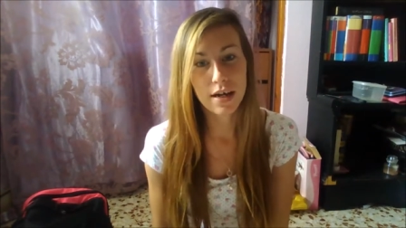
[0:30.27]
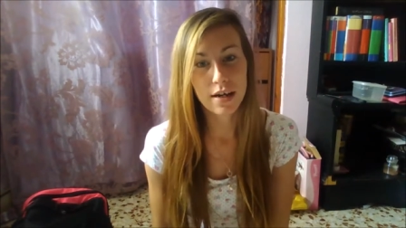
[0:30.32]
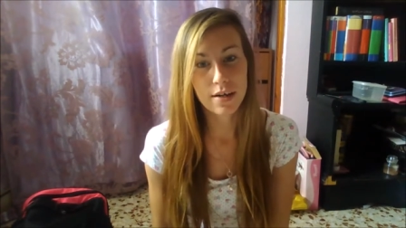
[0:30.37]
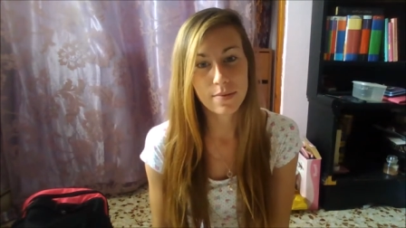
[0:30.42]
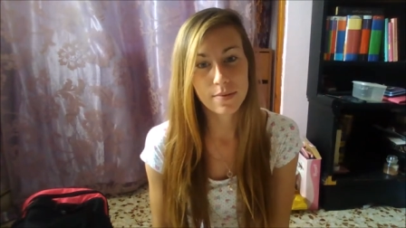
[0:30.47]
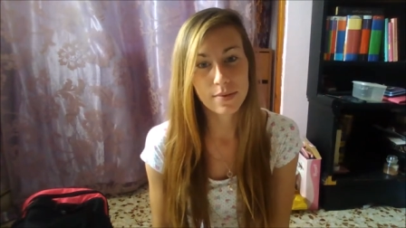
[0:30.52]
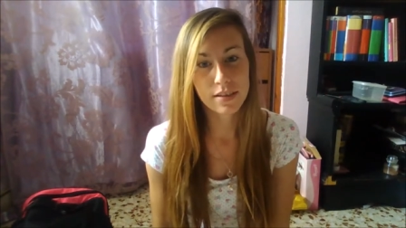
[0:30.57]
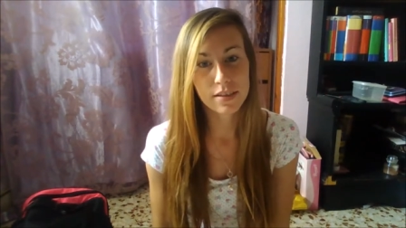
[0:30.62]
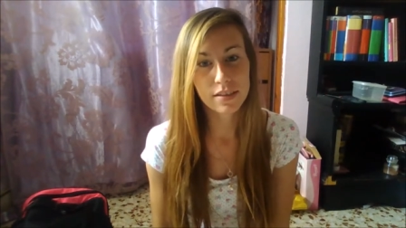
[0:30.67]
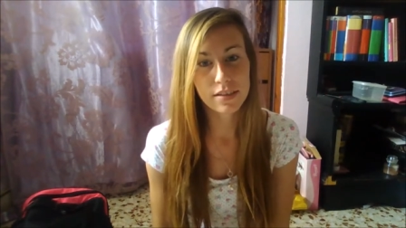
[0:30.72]

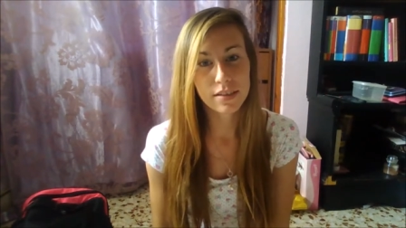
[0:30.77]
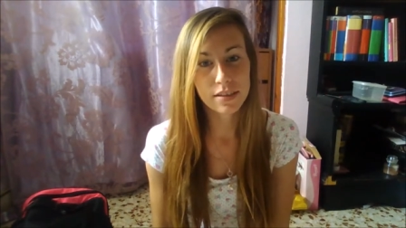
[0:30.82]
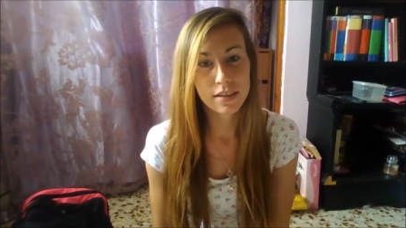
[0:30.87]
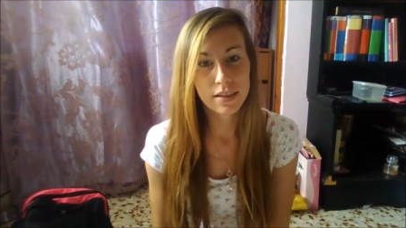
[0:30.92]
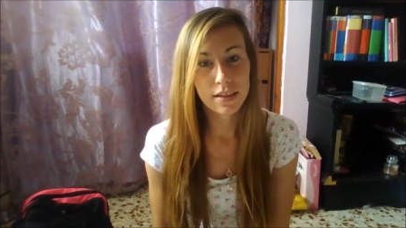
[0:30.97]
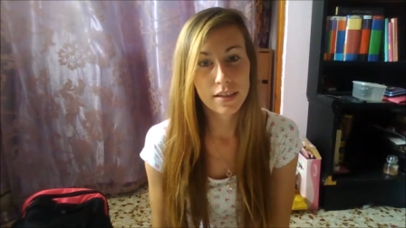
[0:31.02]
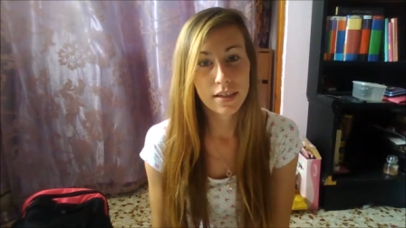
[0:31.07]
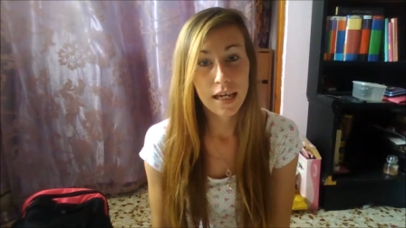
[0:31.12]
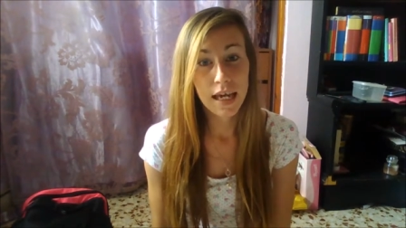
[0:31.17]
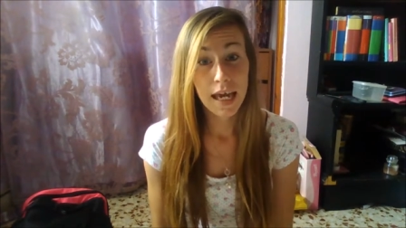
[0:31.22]
hours
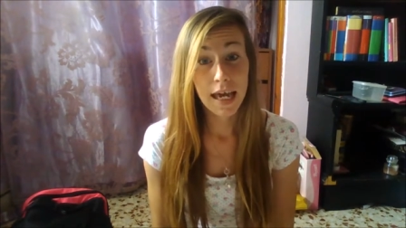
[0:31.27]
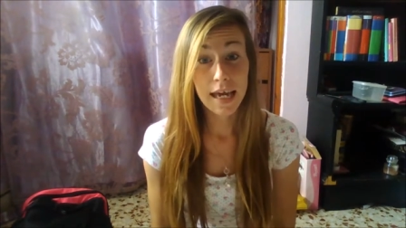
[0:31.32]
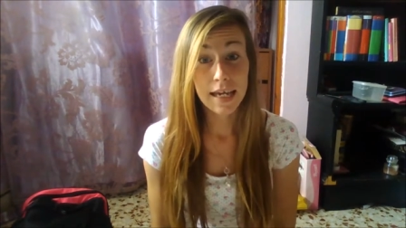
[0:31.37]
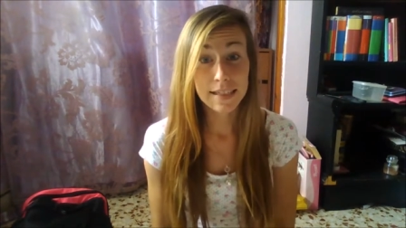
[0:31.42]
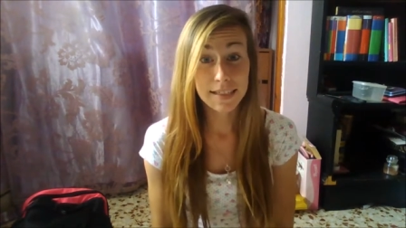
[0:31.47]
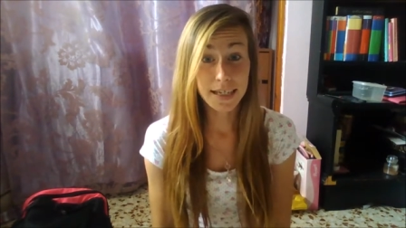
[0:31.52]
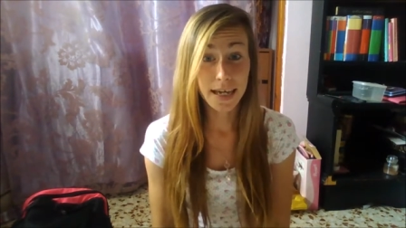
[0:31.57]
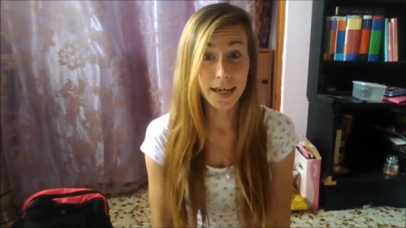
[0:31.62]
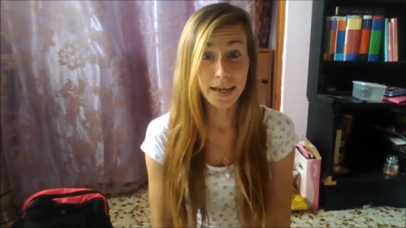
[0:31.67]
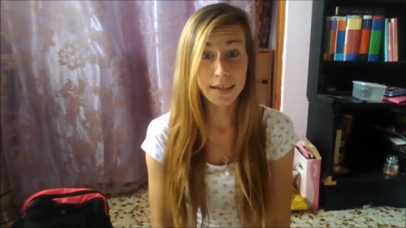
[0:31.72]

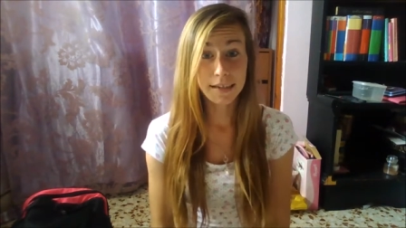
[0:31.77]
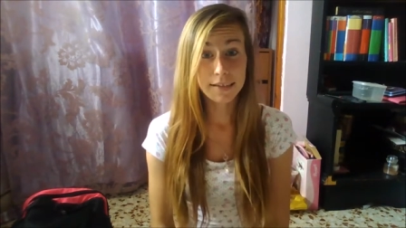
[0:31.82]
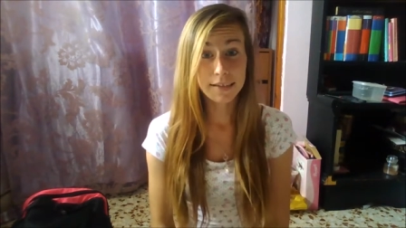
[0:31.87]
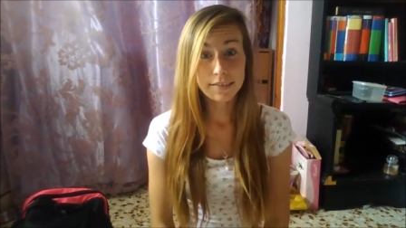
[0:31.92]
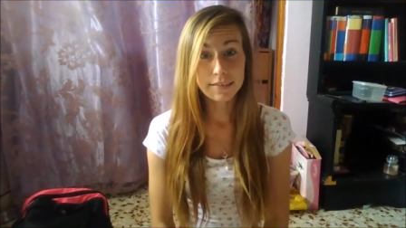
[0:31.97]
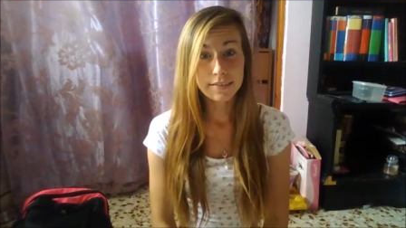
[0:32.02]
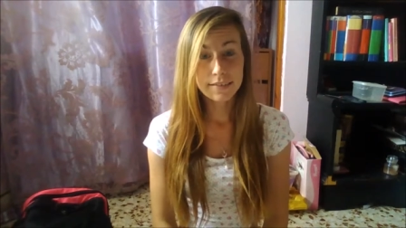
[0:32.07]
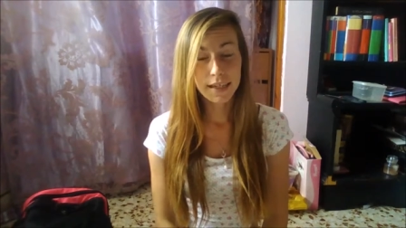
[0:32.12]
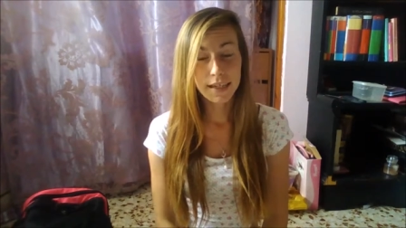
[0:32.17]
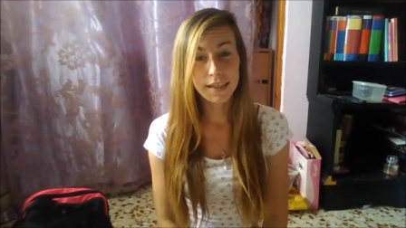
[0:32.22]
a day
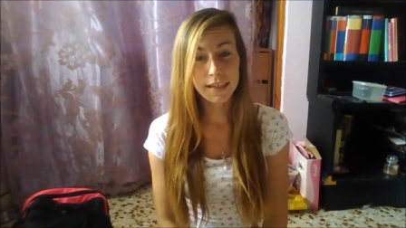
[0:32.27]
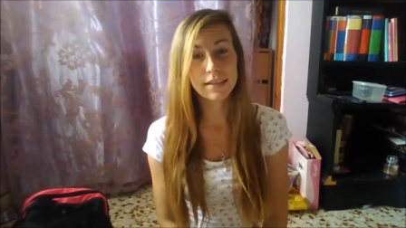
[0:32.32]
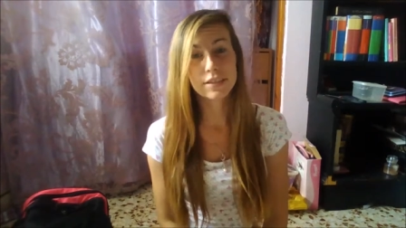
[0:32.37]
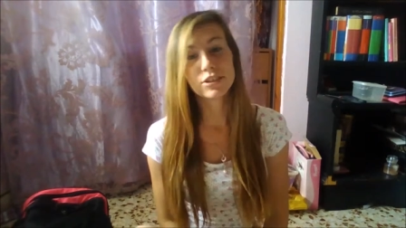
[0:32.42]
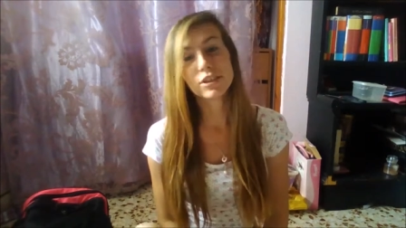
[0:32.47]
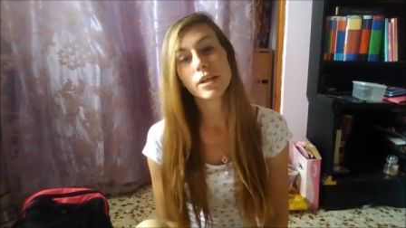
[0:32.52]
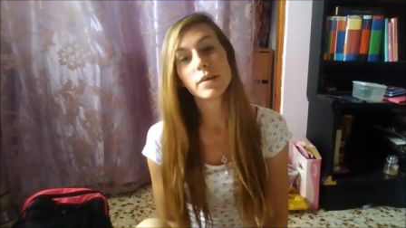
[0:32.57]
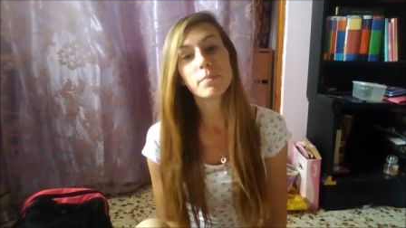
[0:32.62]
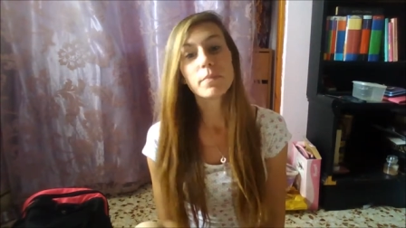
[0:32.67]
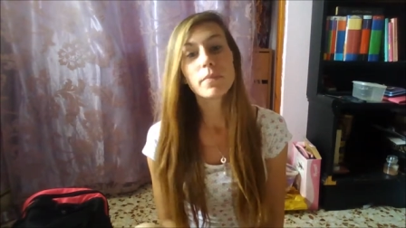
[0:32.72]
in the
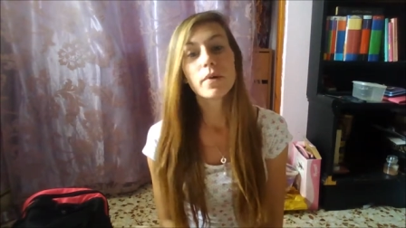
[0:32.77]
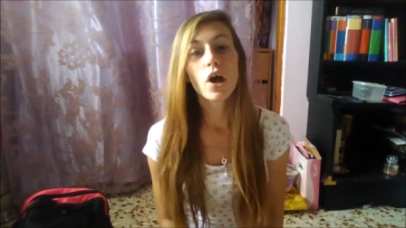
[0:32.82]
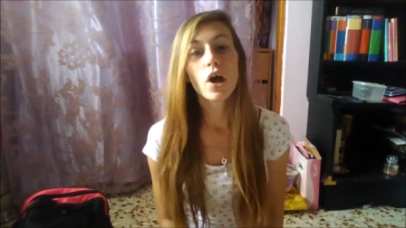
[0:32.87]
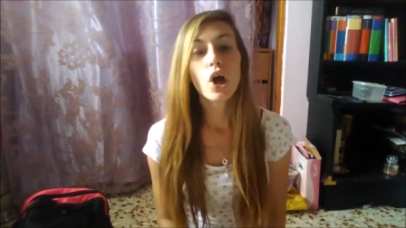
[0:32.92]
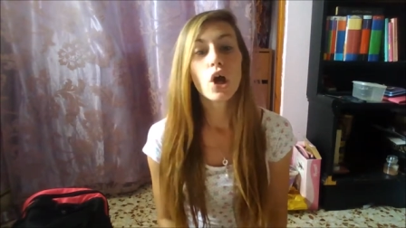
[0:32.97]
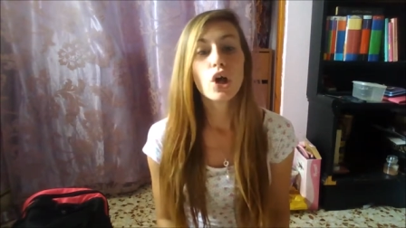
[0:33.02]
gym.